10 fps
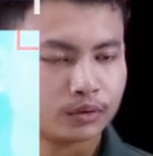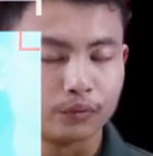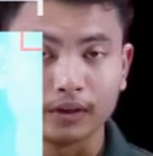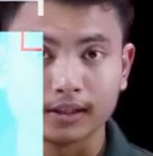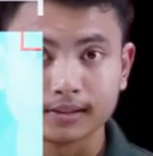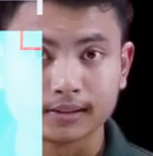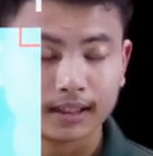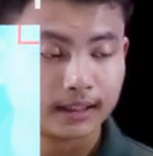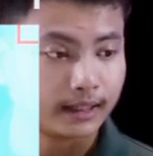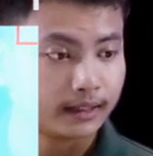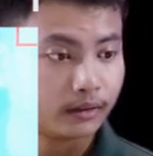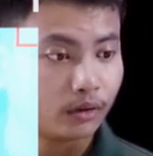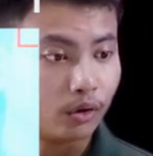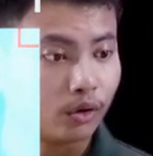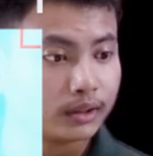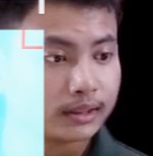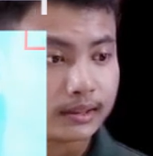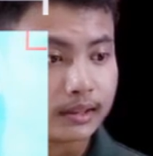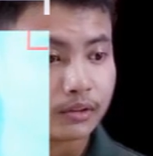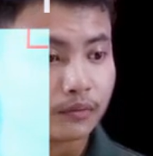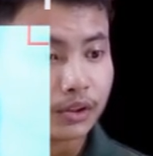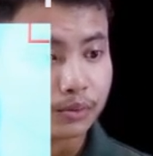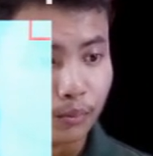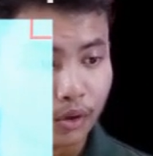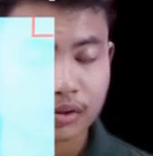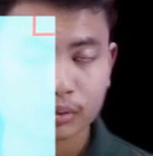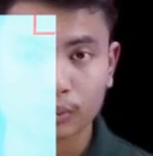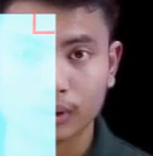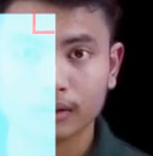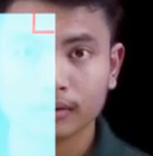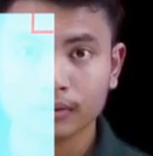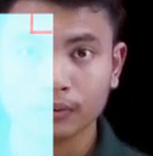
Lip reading: So we can say that all the sides of the smaller square